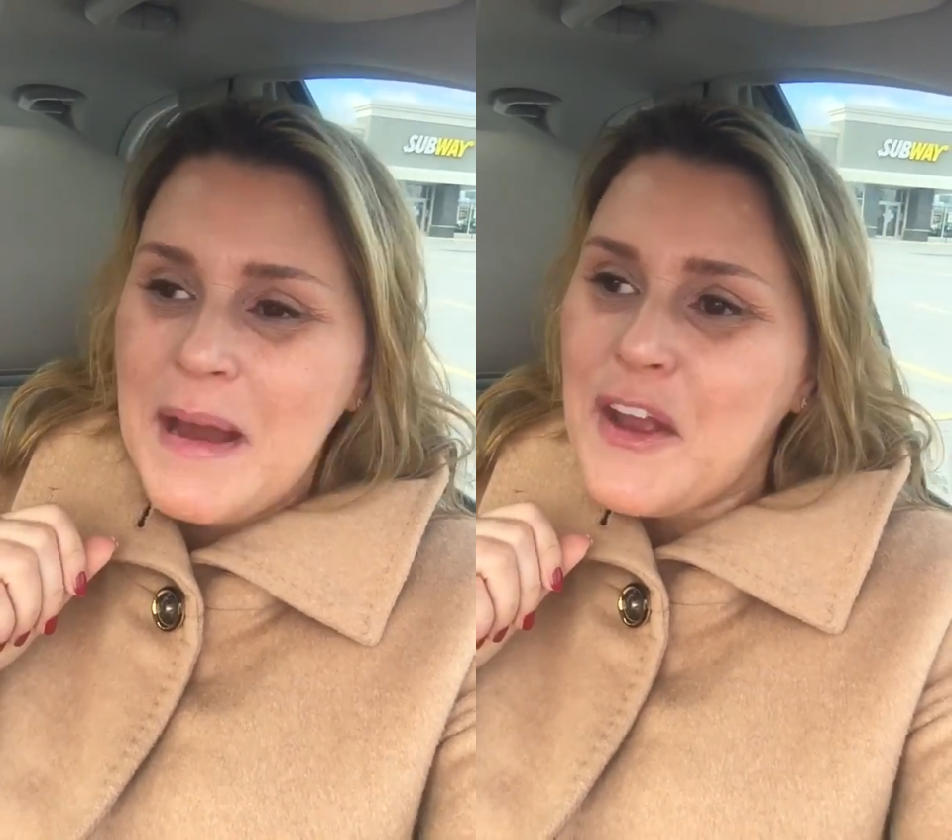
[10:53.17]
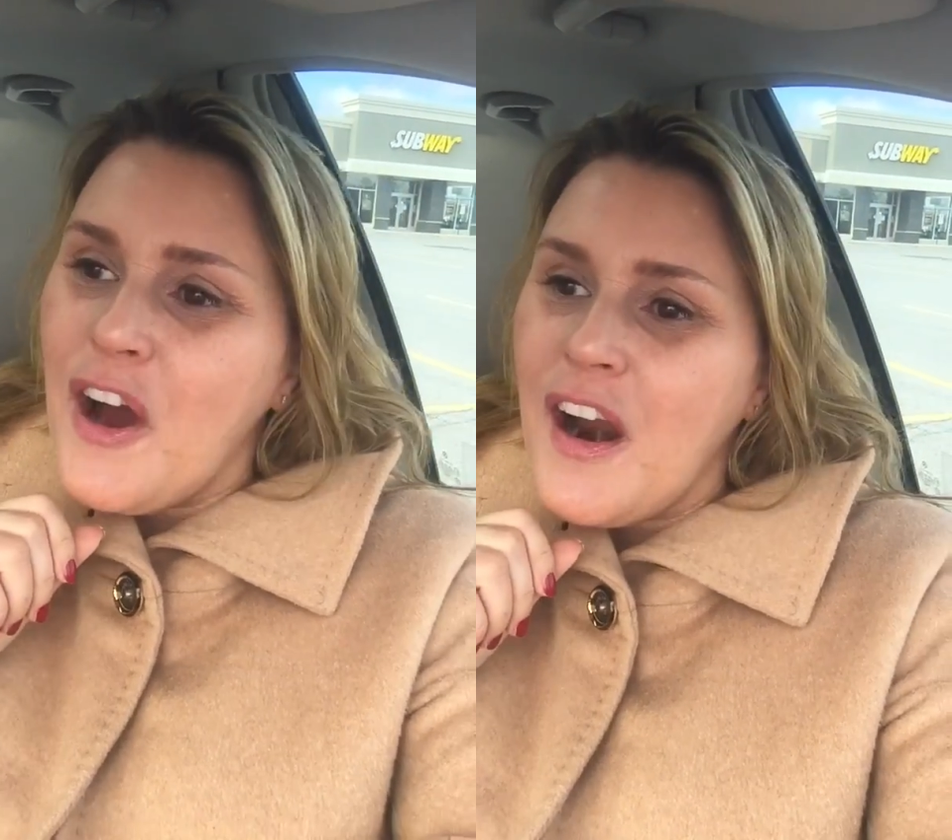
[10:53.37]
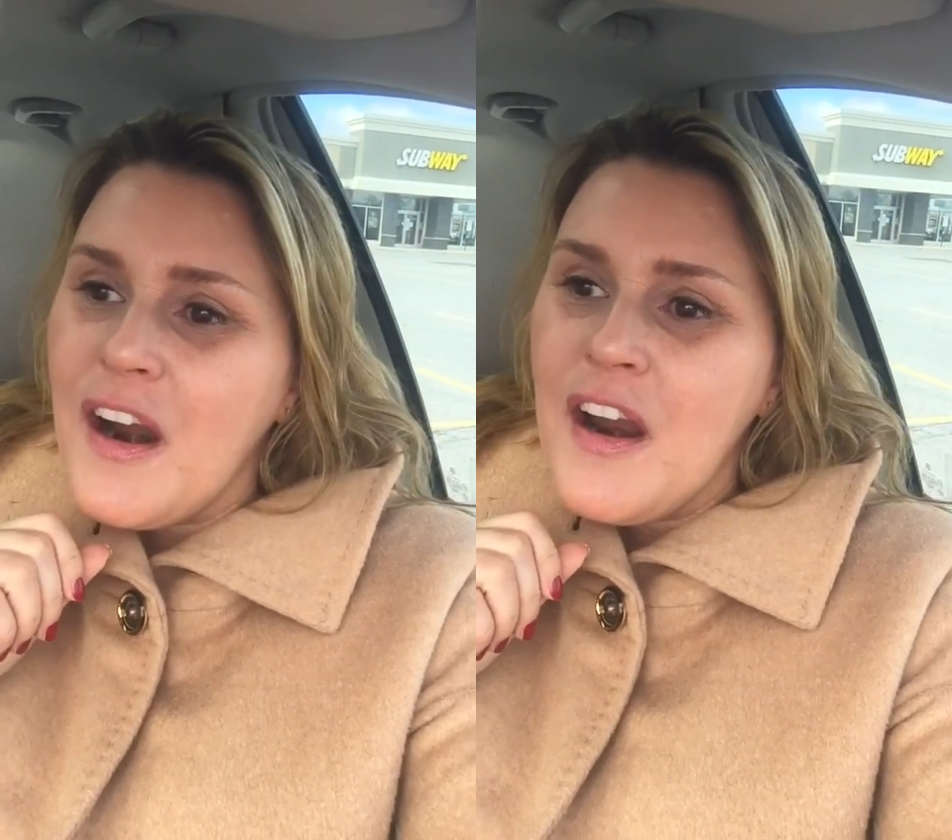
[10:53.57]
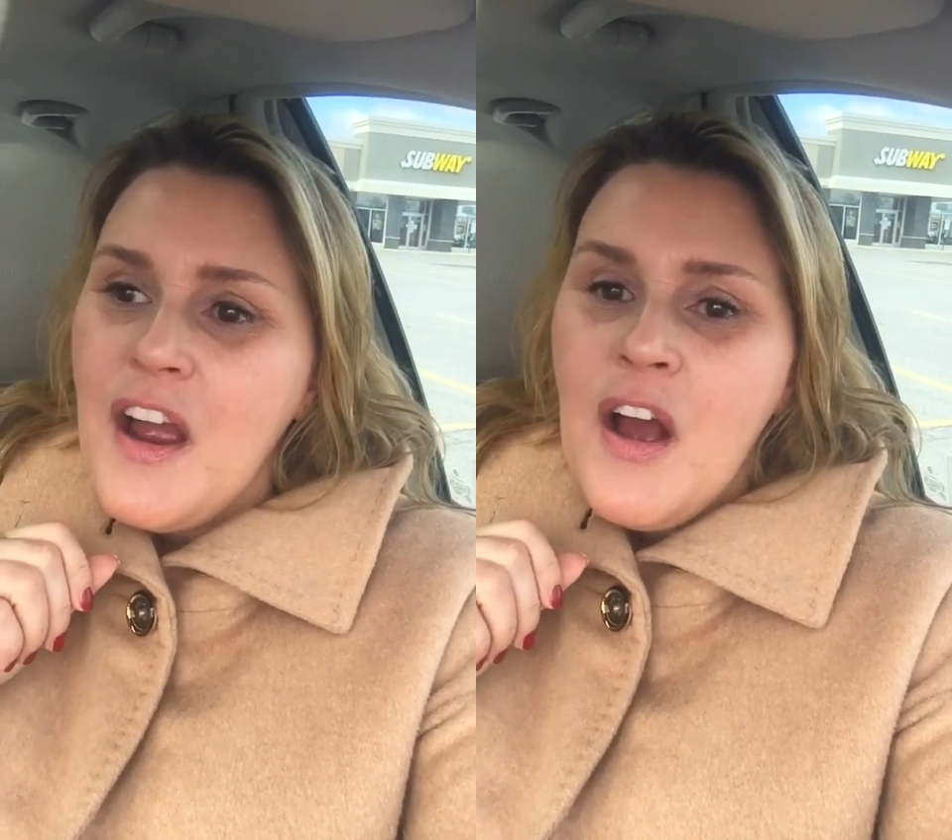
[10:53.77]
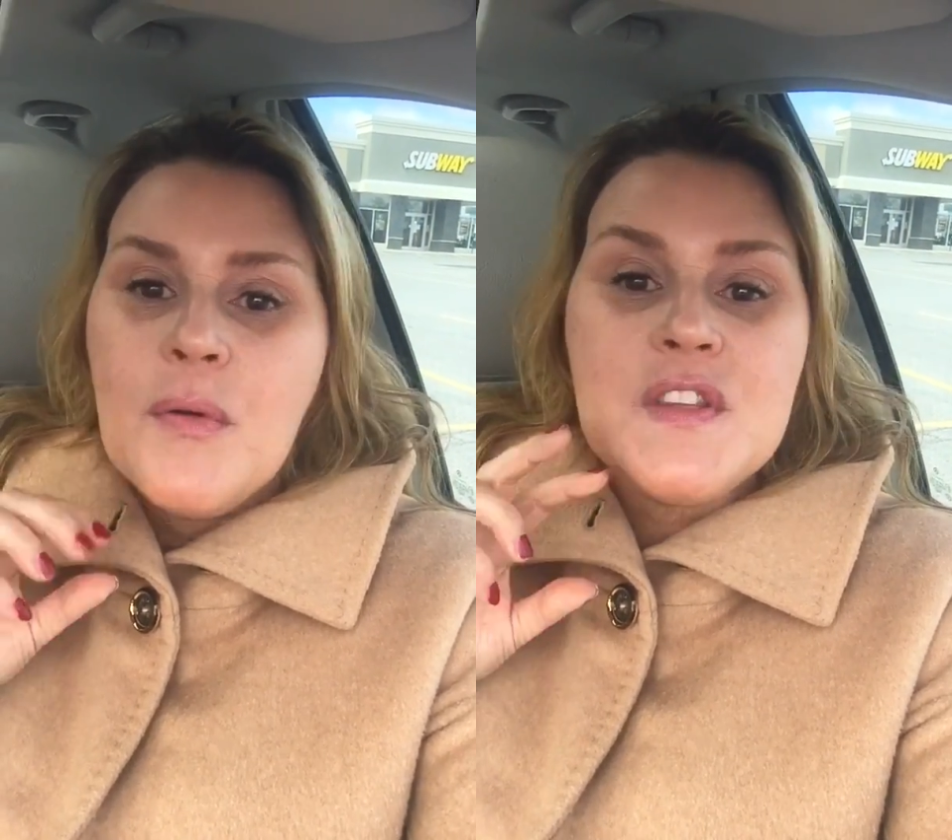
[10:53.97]
car
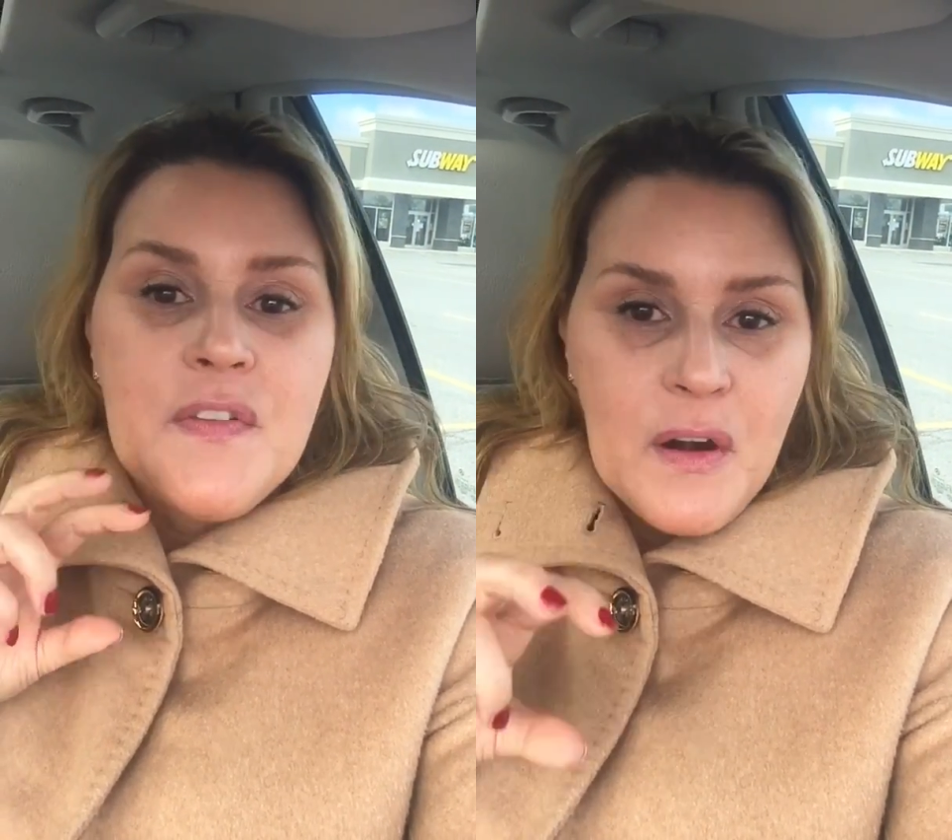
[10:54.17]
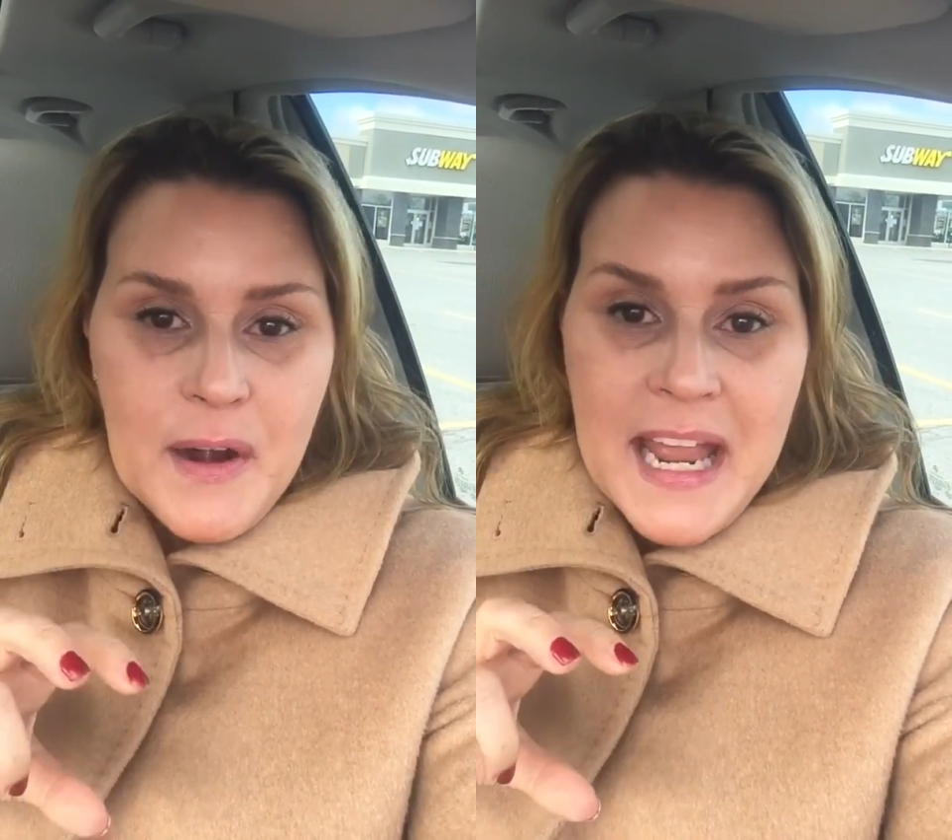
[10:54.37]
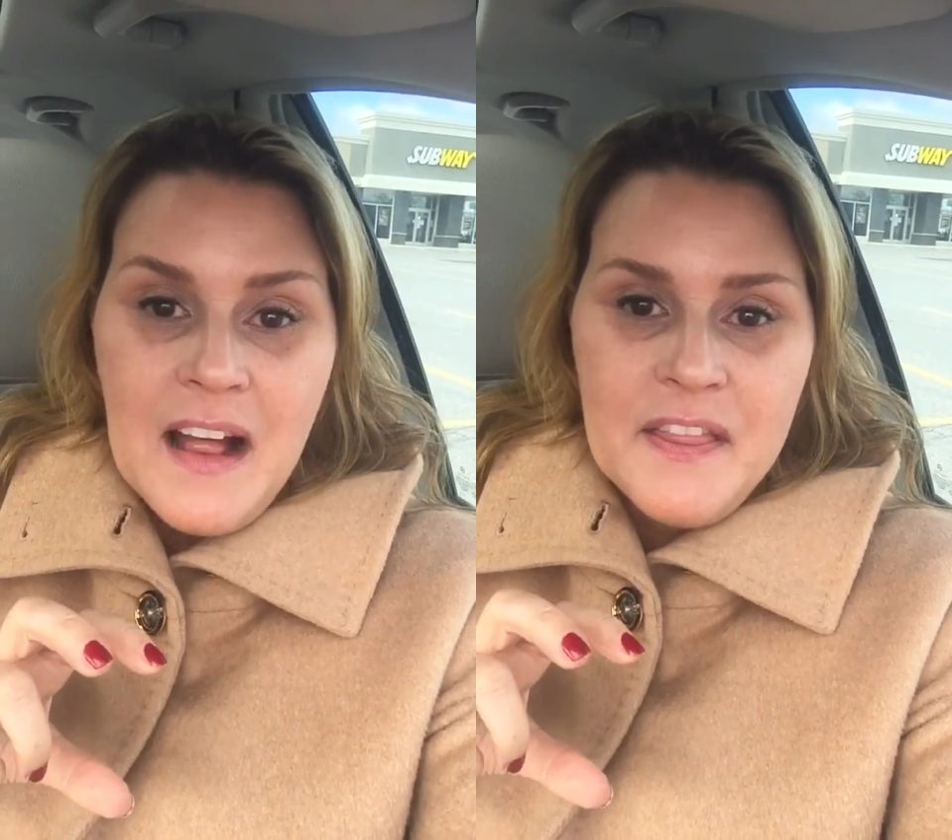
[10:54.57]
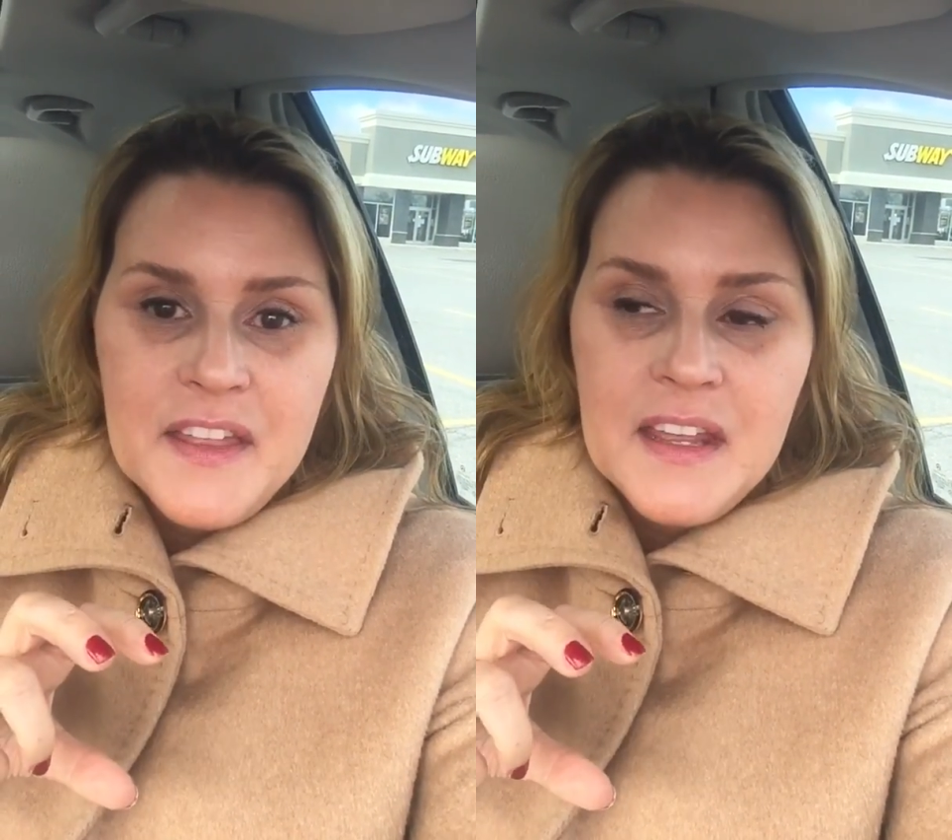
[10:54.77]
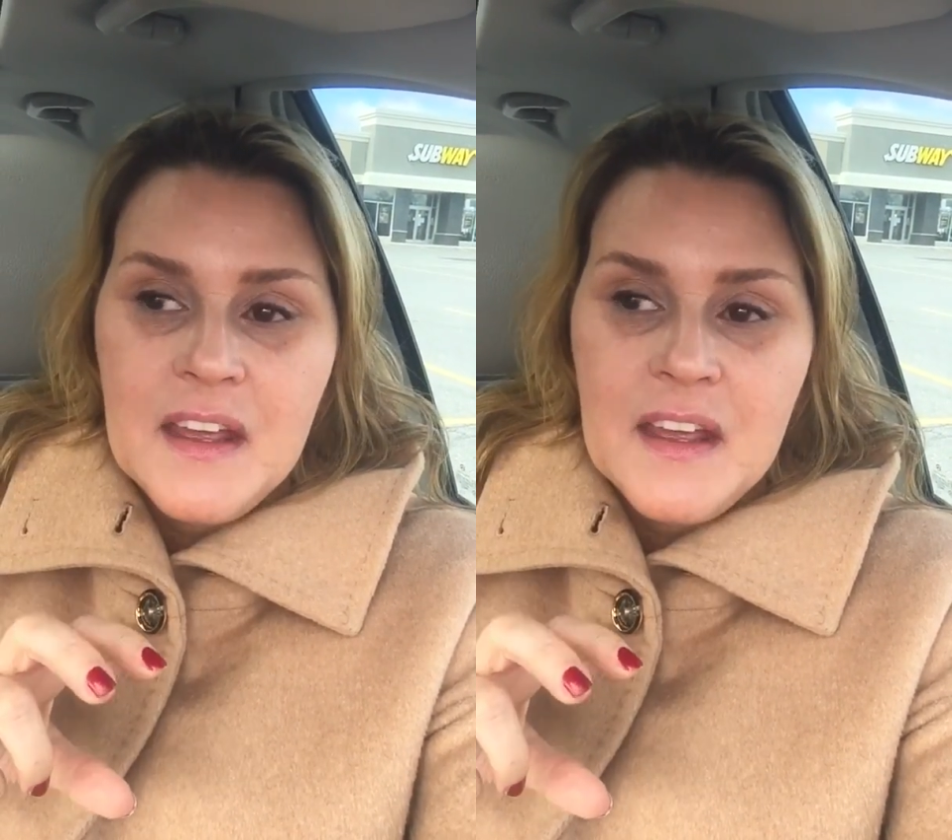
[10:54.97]
was very healthy.